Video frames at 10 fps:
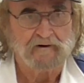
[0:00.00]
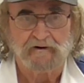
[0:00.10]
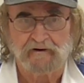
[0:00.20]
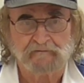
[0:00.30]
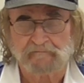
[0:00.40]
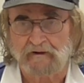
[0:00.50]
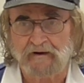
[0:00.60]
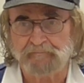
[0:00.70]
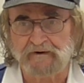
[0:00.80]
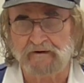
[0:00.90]

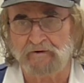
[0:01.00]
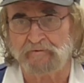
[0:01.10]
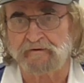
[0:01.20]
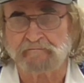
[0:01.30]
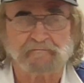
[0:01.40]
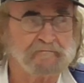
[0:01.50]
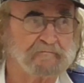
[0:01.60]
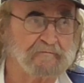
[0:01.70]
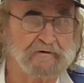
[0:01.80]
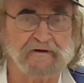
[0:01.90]
I'd be loaning
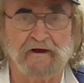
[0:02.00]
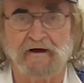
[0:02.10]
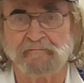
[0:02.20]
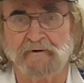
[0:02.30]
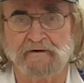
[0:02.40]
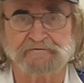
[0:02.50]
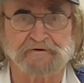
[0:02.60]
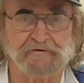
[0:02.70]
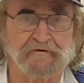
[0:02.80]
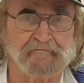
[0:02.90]
Leon
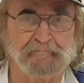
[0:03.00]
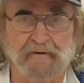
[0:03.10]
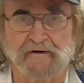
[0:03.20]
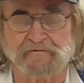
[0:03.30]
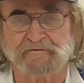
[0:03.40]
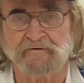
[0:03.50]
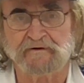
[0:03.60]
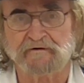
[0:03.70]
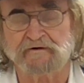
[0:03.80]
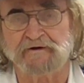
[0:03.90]
Musk enough money so he
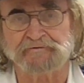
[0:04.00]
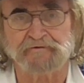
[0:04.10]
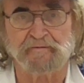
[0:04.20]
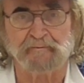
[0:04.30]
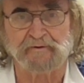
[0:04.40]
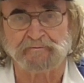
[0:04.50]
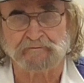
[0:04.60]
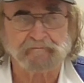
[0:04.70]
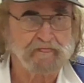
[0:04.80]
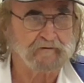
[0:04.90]
could get to the
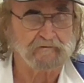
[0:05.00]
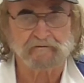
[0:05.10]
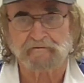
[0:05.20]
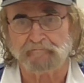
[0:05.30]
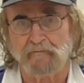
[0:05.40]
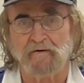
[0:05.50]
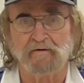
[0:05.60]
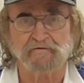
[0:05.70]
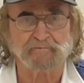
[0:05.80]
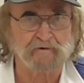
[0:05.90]
moon or
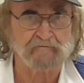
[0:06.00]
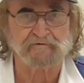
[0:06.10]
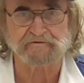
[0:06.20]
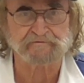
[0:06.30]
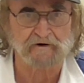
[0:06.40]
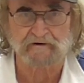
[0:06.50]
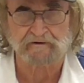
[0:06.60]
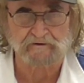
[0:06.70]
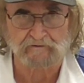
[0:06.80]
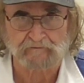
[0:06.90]
Mars, wherever he's trying
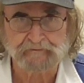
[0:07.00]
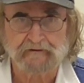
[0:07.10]
to go.